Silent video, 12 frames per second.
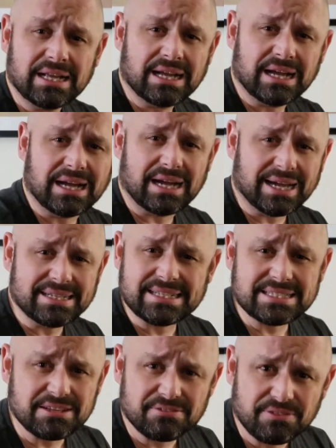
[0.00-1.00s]

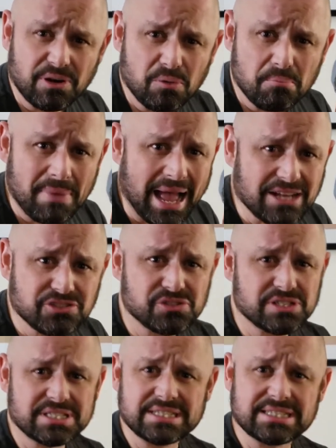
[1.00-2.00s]
high-density foam
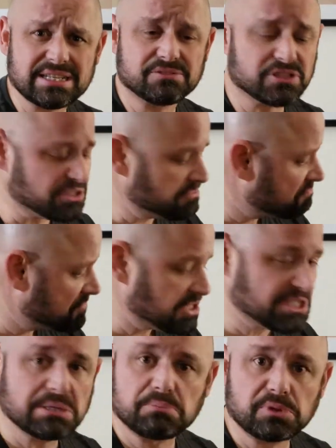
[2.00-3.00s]
mattress and stuff. Just
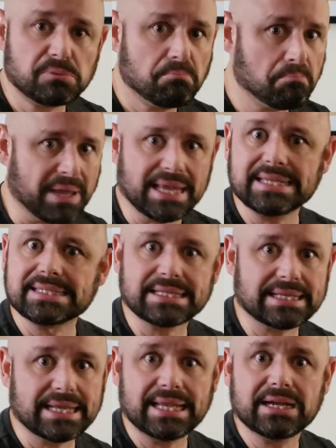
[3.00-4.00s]
simple,
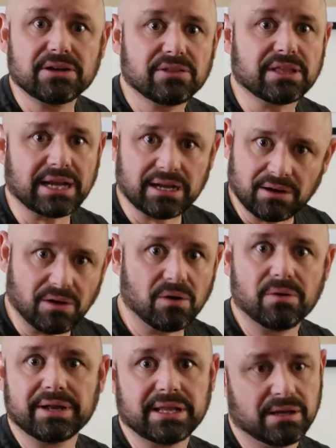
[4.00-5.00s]
basic gear that I
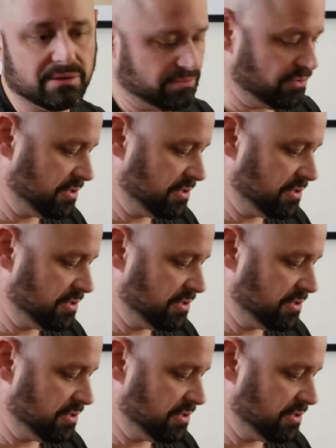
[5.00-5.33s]
already owned.